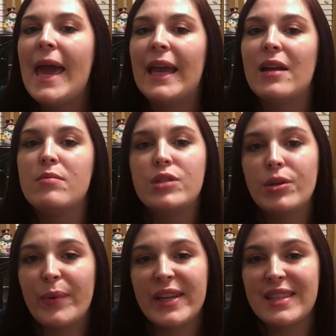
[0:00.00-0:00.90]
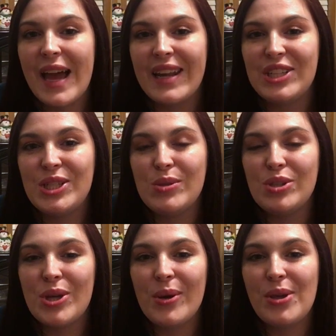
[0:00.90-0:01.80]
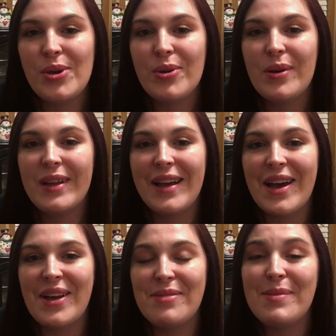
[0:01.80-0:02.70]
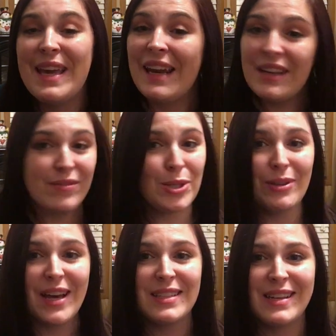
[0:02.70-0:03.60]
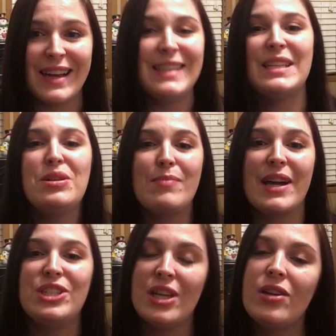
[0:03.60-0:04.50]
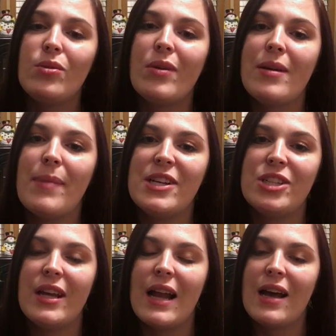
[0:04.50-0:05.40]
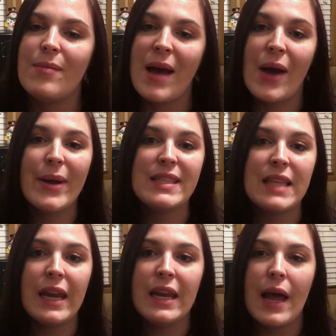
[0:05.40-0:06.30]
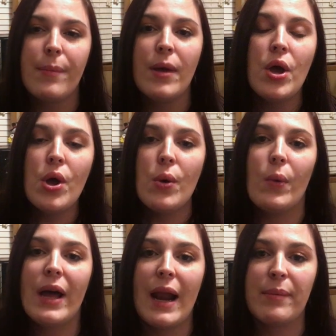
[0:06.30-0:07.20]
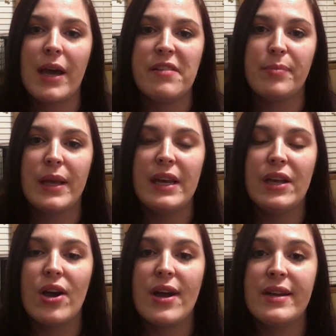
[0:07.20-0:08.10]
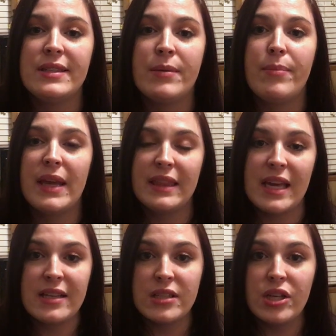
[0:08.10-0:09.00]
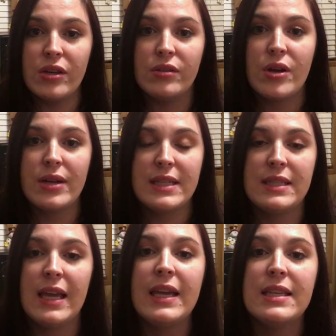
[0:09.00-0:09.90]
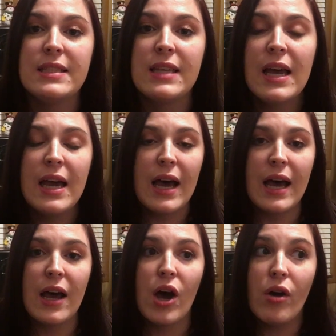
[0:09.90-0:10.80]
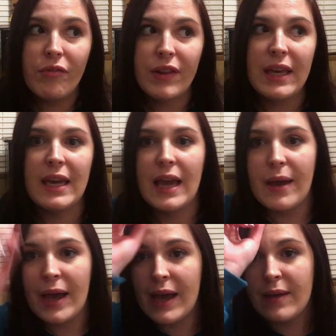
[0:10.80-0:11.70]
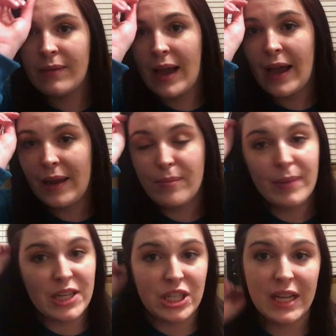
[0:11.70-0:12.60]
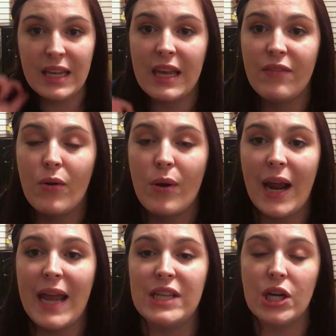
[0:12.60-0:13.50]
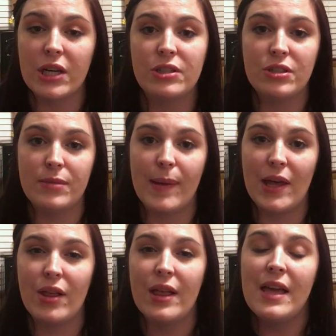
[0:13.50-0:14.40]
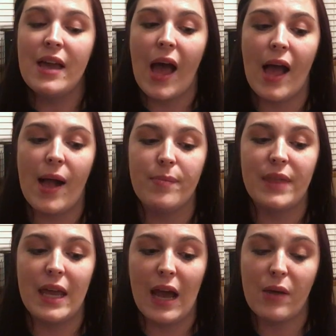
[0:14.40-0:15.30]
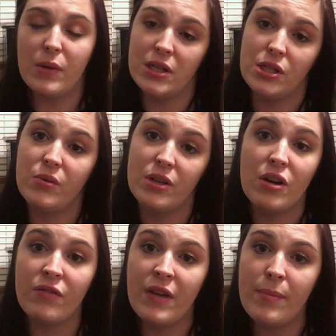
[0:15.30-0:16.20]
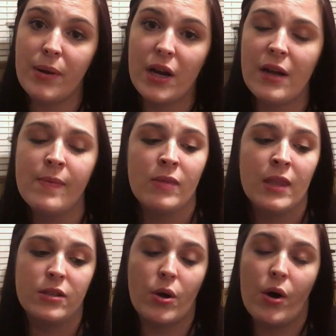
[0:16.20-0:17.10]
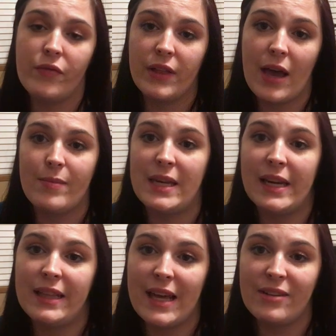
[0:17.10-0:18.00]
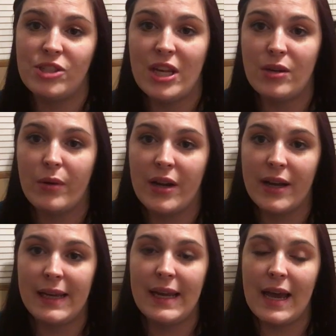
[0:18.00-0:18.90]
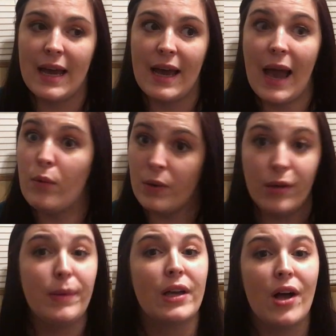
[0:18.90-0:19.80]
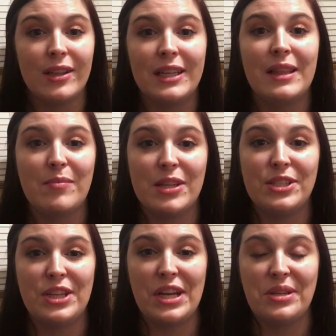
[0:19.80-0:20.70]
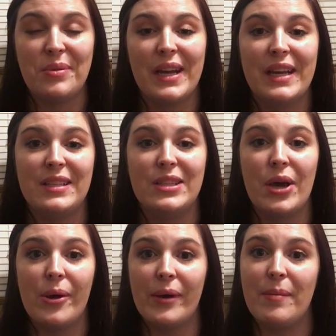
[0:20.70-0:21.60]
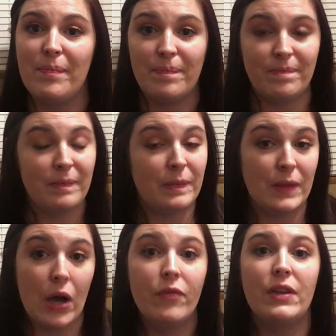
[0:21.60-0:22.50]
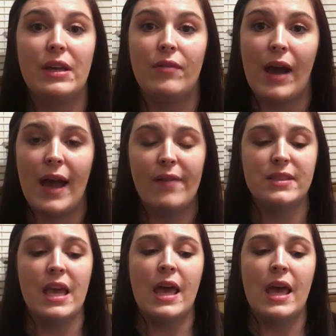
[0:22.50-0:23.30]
and I'm super excited to show you uh, the beginning of 2019, my January budget, um, how I set it up, what I'm kind of planning on. Some big things that you'll notice is uh, hopefully uh, I am budgeting for a doctor's bill um, that I went to in November, so hopefully I'll be getting that in January. Uh, I will be calling them this January, so it hopefully arrives.